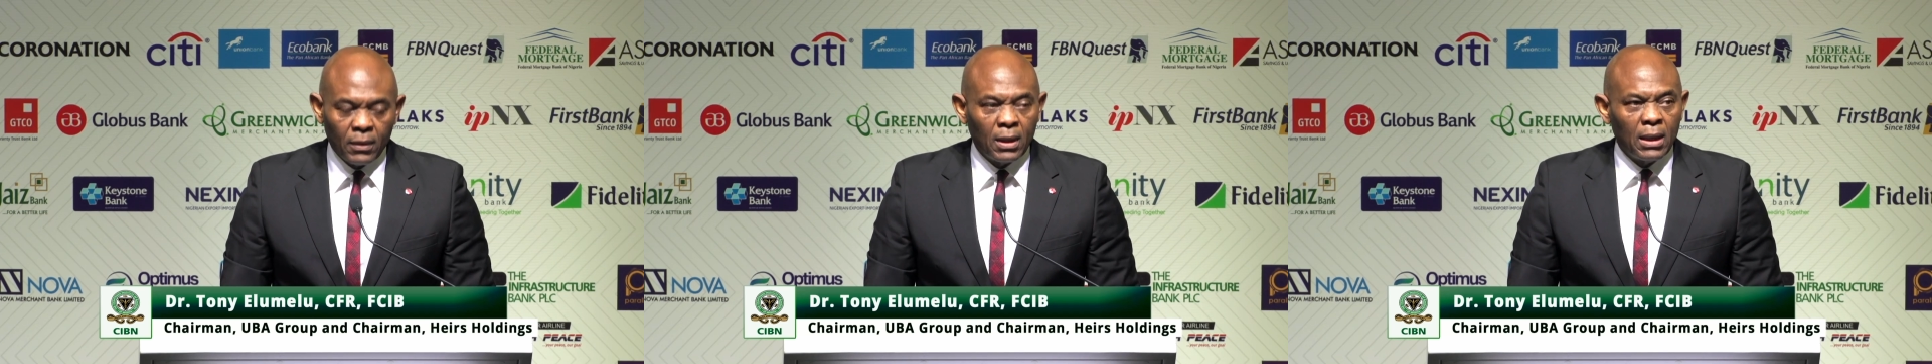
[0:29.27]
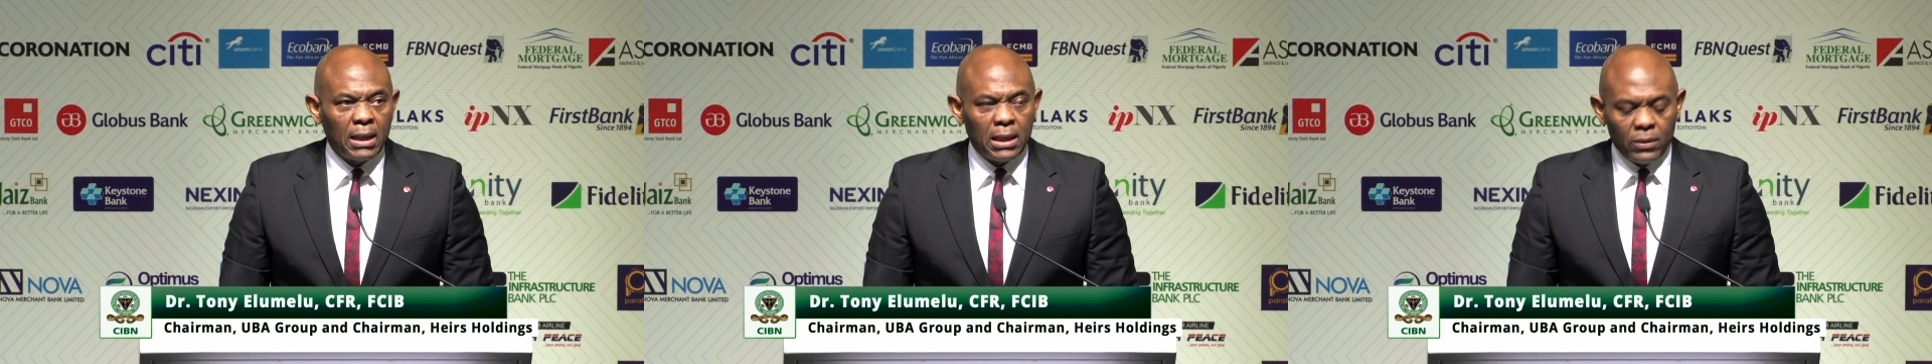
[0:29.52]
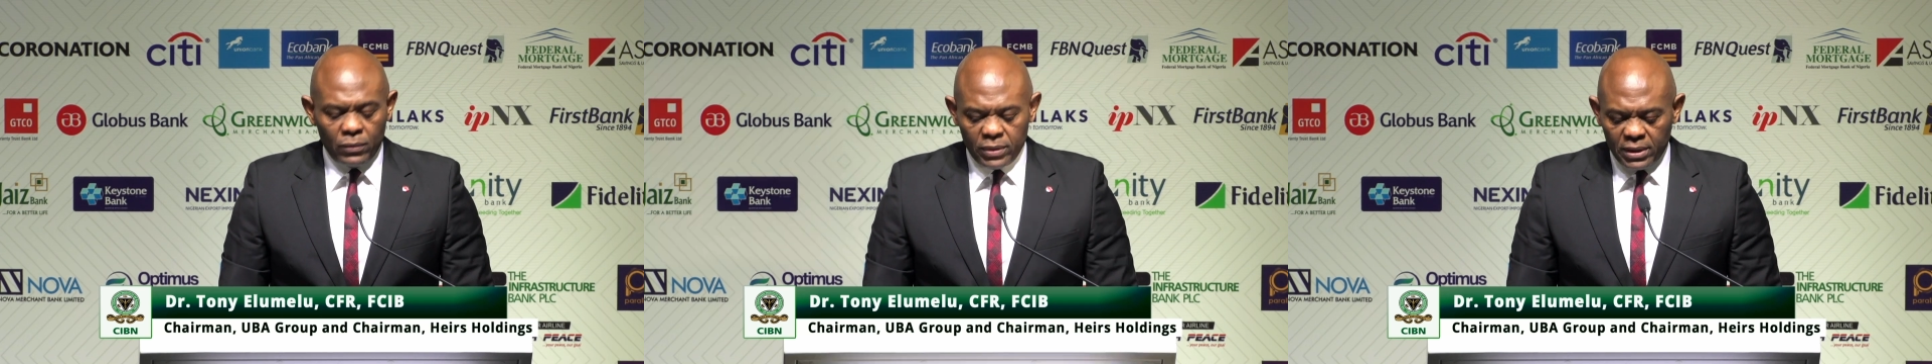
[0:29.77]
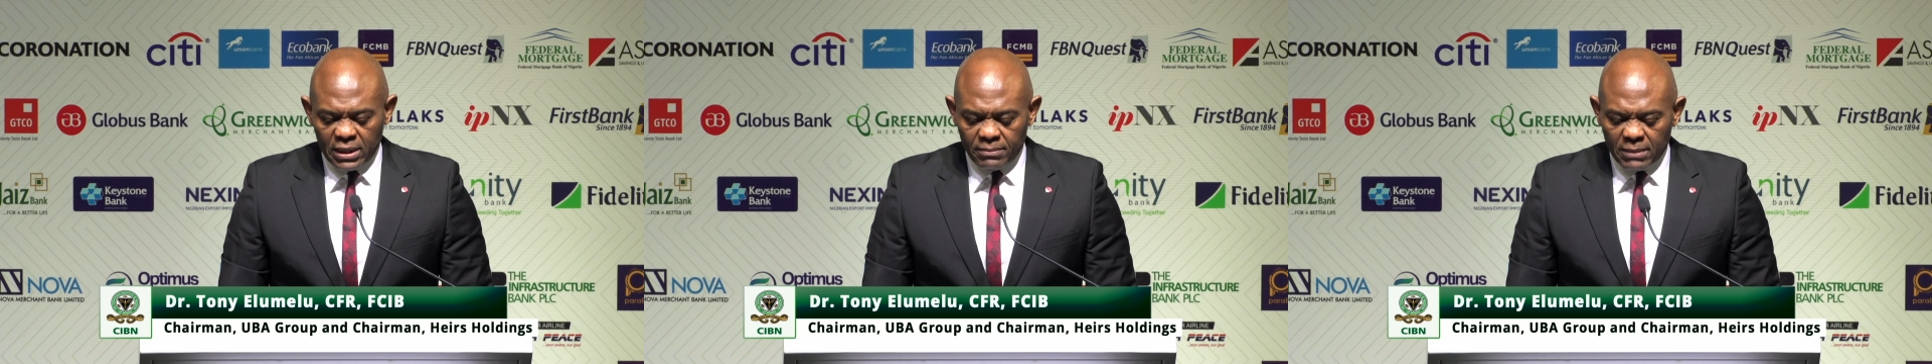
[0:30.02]
And with a
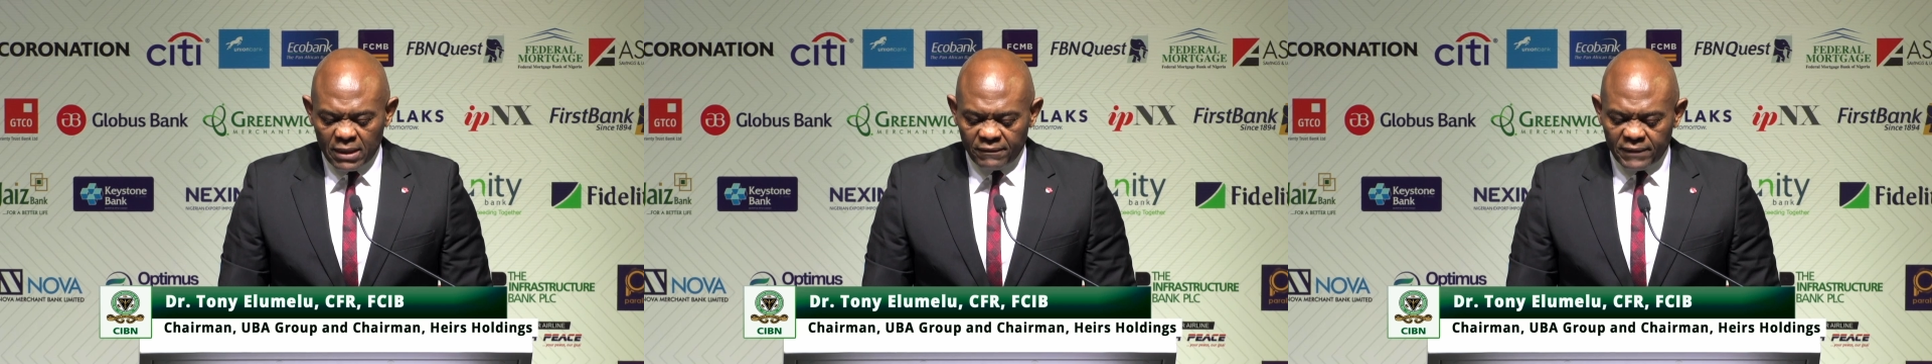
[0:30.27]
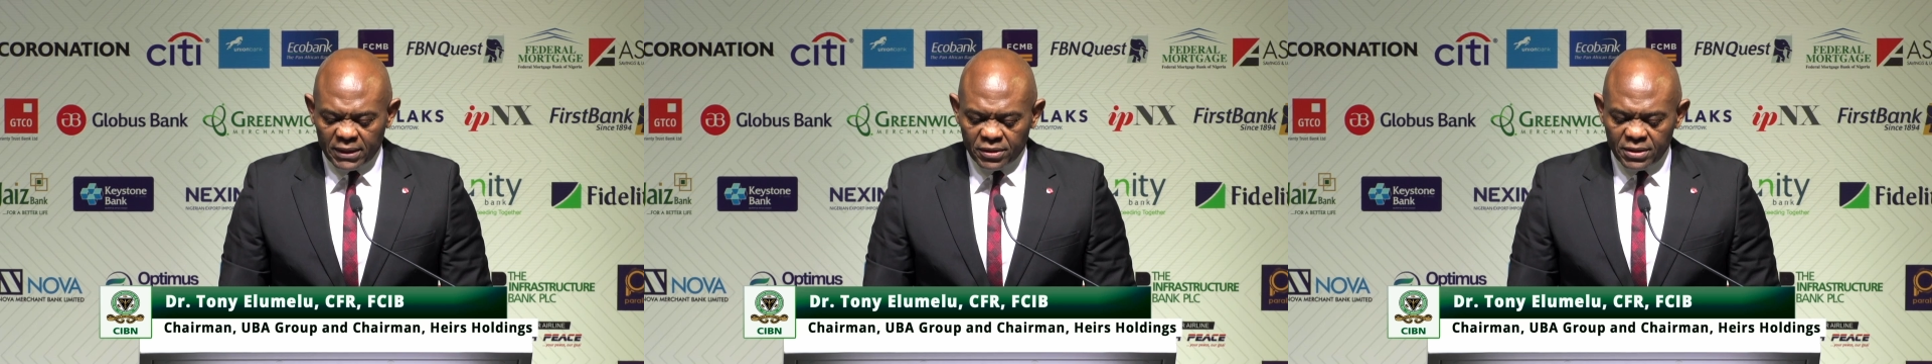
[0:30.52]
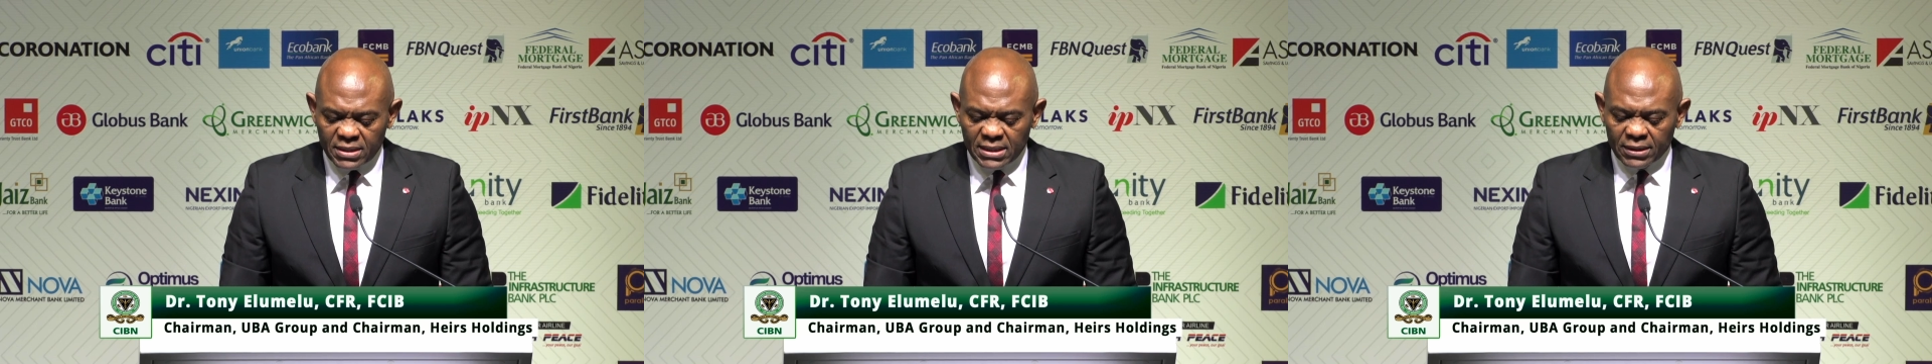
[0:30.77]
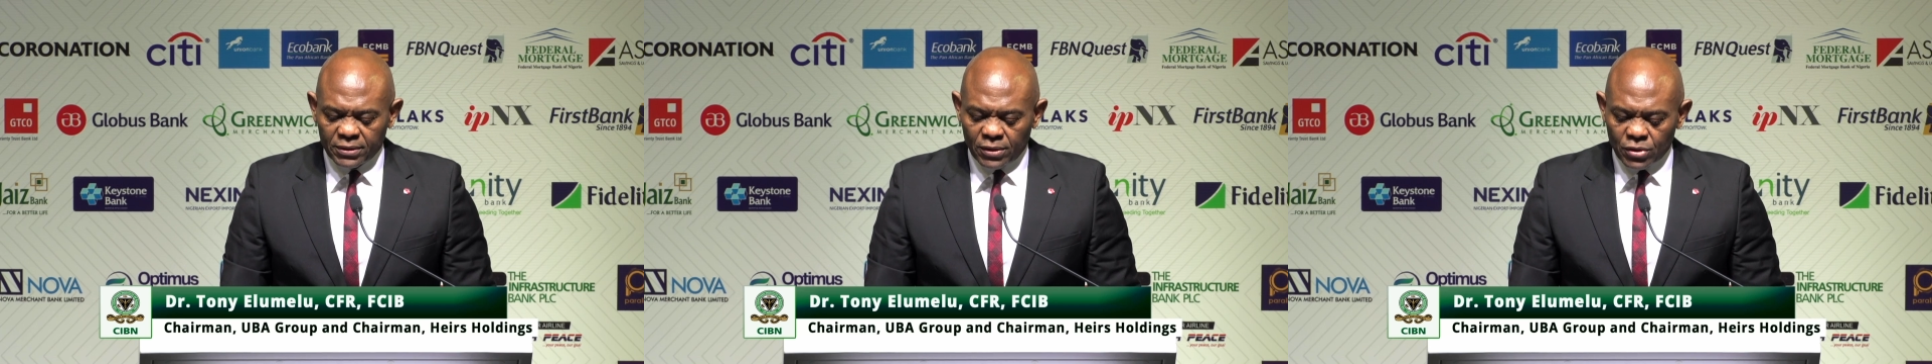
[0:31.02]
manufacturing
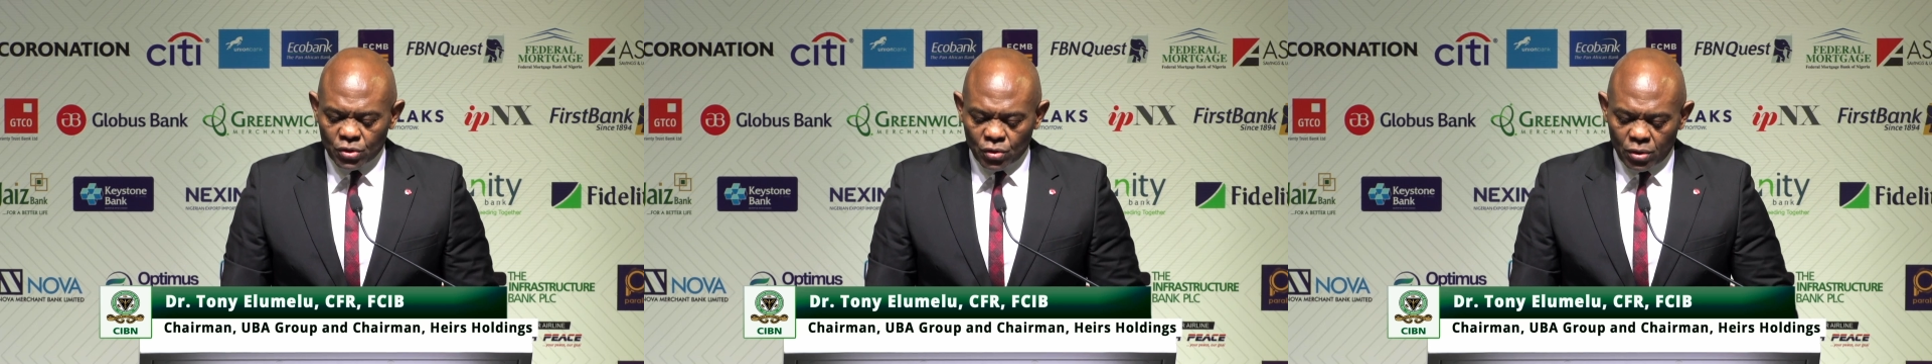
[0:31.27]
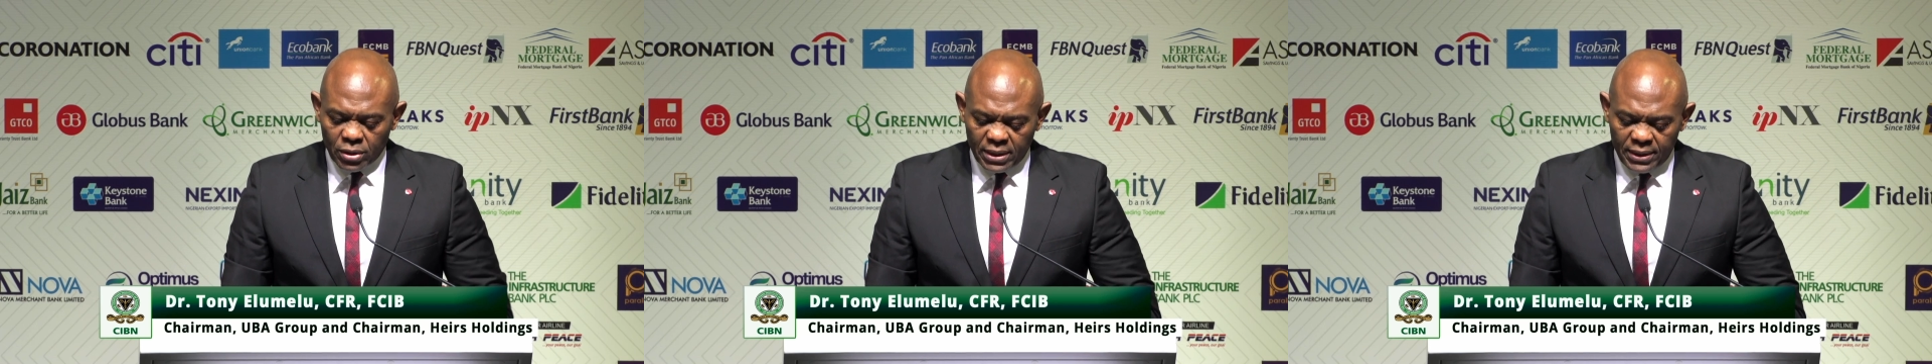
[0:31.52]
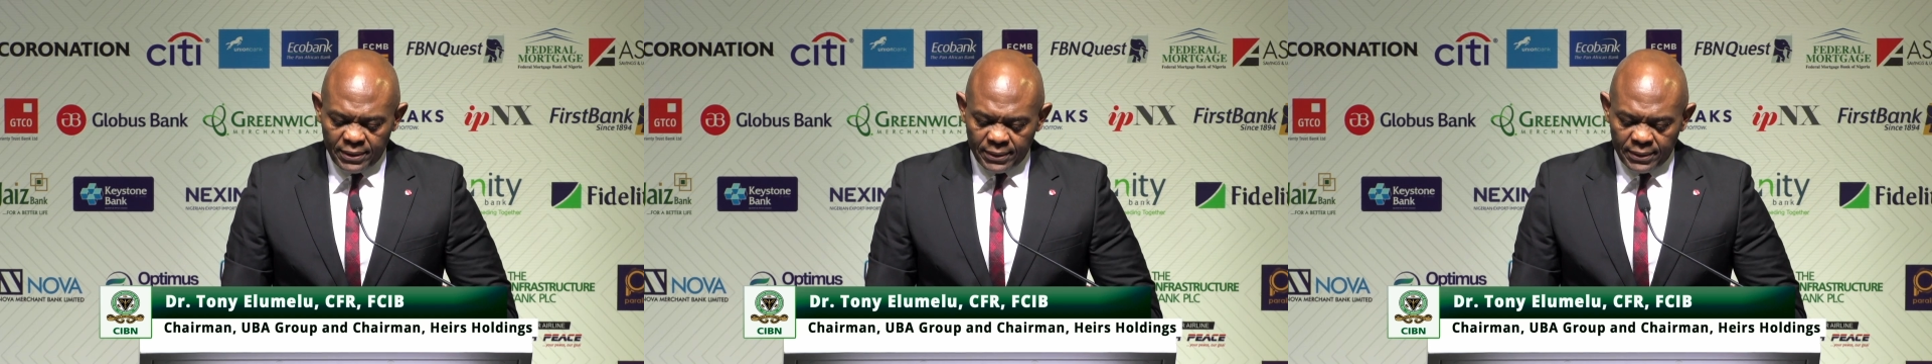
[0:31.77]
sector struggling